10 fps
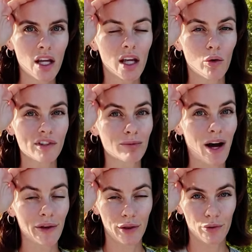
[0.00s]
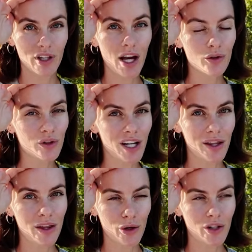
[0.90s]
It was about
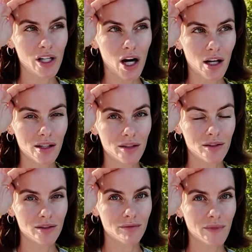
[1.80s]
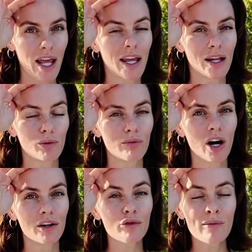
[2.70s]
$330, and we
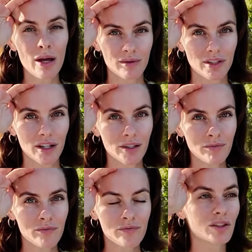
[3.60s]
bought it from Amazon.